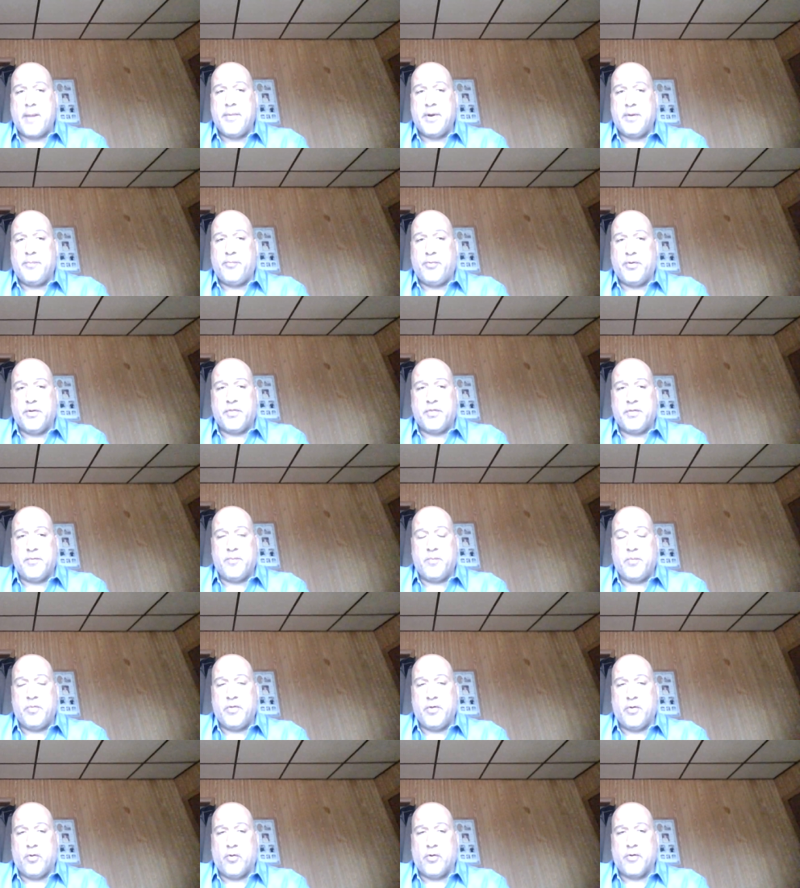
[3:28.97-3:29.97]
I'm going to
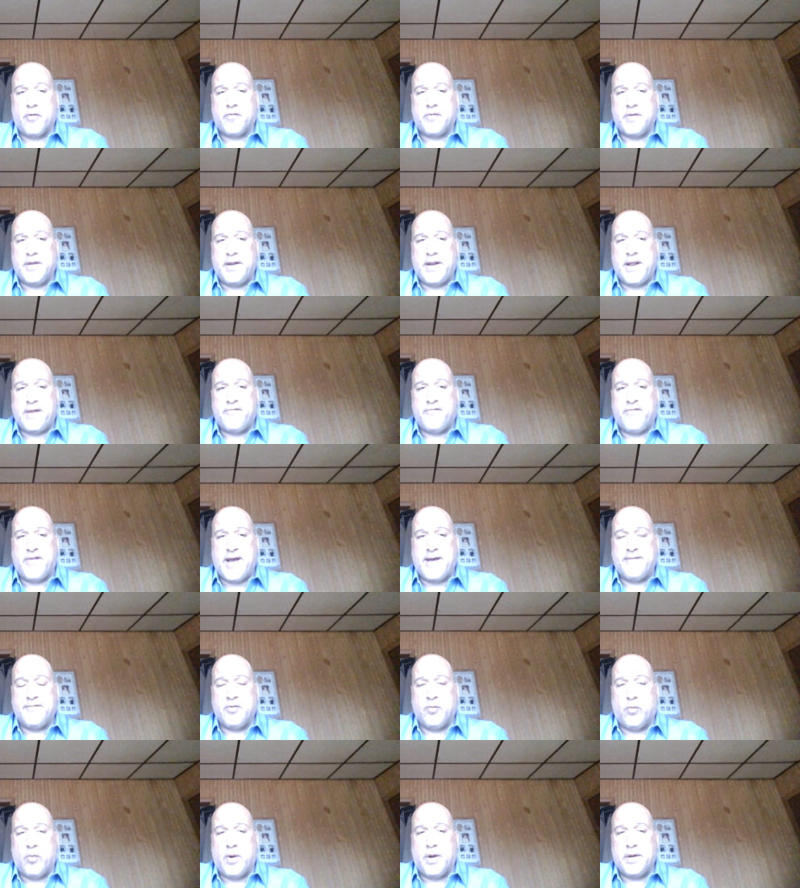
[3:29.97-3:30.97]
put the horse in at
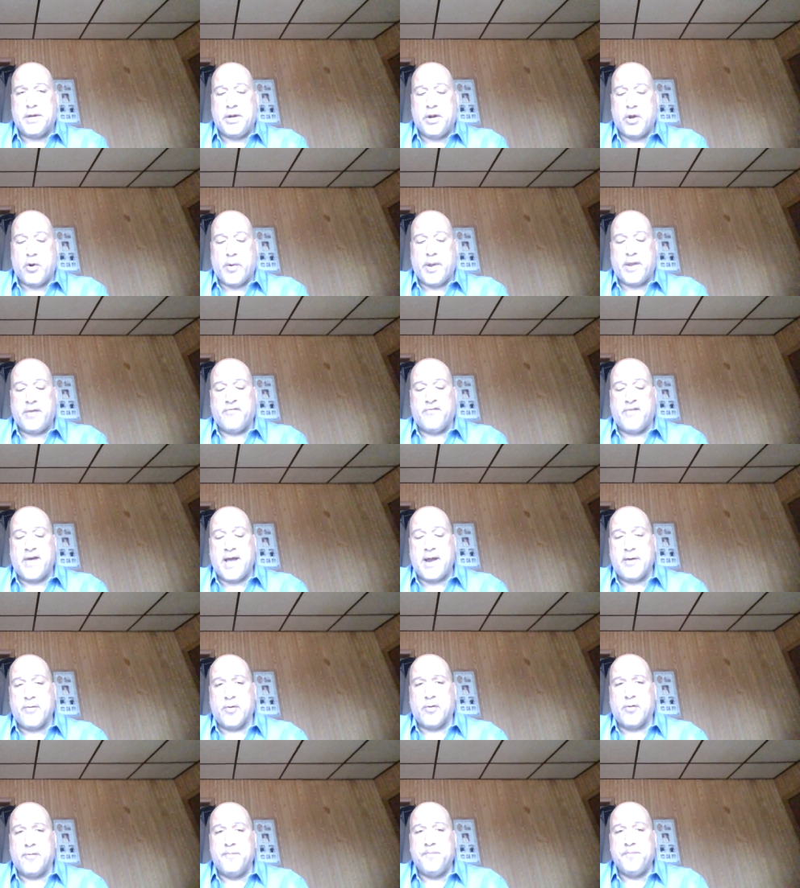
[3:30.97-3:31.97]
5-1 going
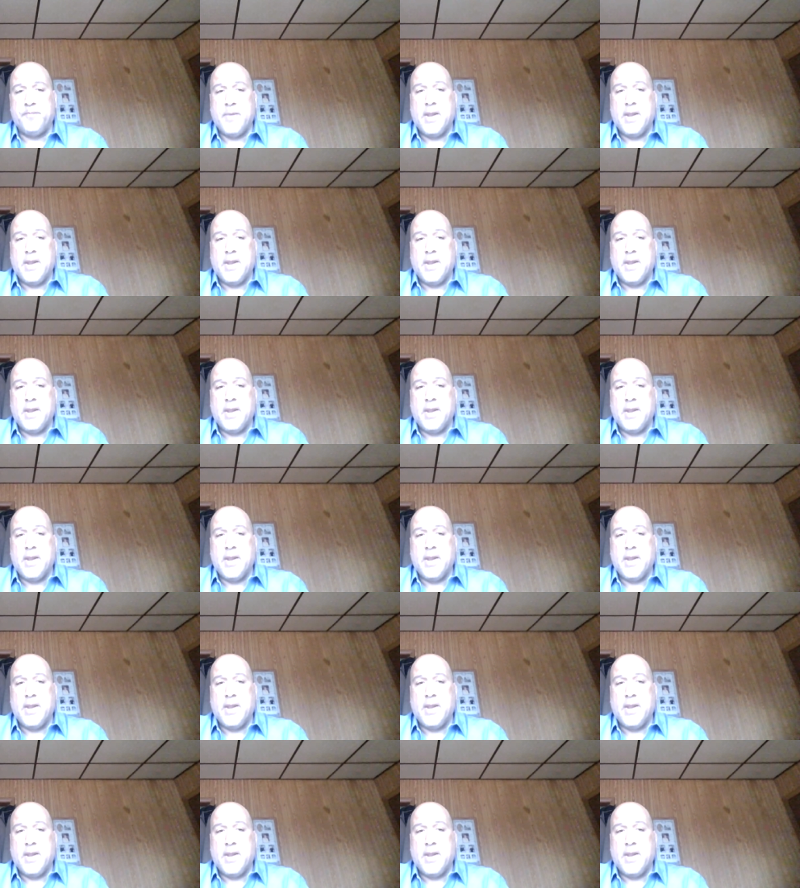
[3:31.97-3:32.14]
viral.